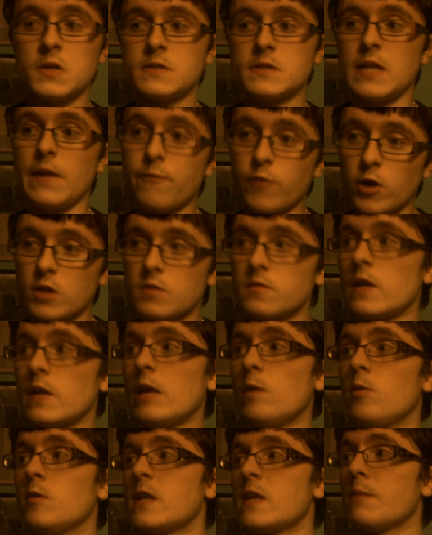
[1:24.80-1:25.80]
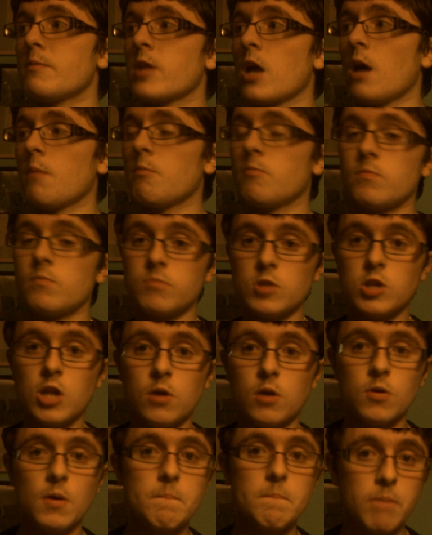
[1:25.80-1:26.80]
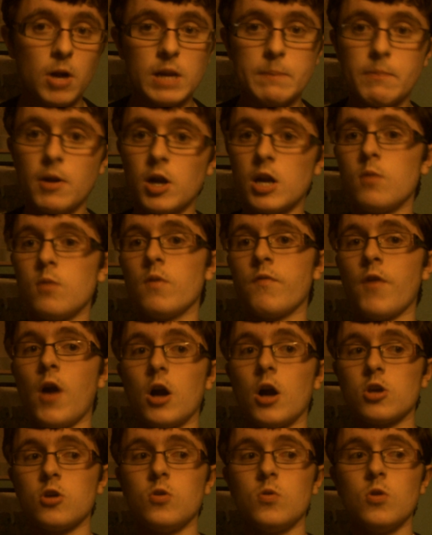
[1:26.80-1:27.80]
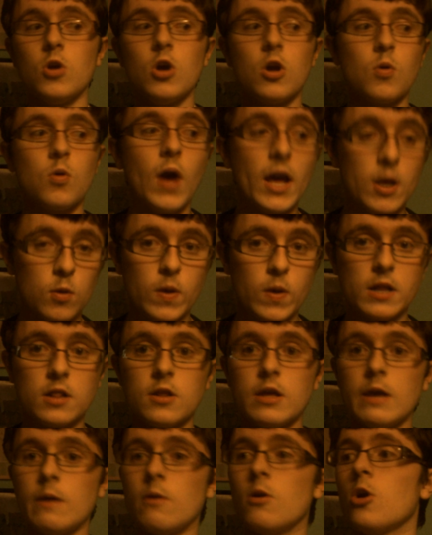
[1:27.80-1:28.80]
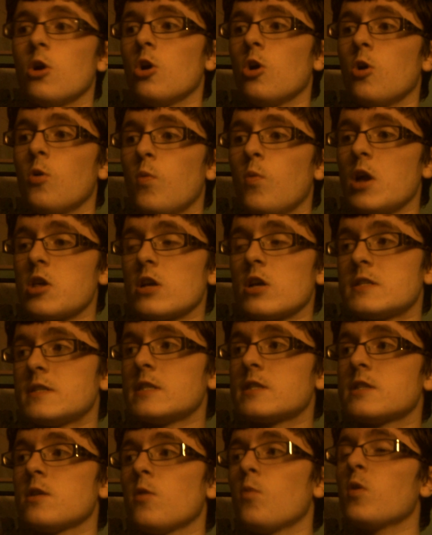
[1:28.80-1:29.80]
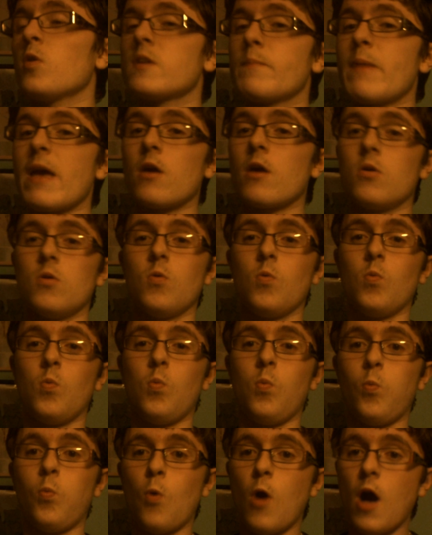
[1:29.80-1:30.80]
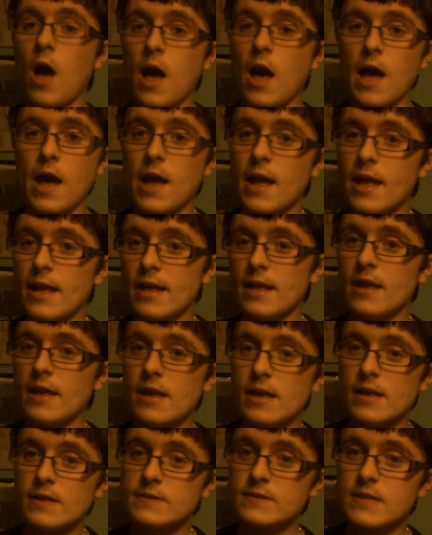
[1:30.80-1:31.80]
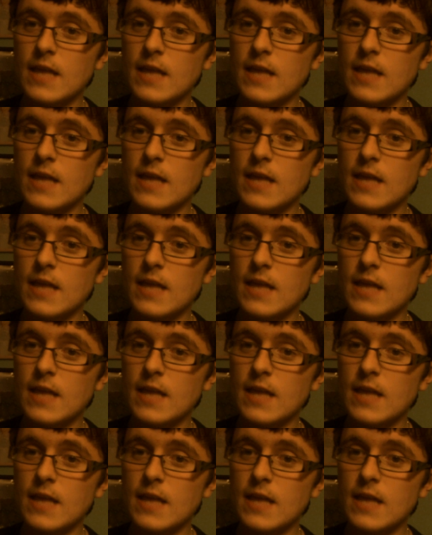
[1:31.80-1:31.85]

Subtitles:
different. He was able to become, you know, buddy with Haku quite quickly, which her sister was a bit, why is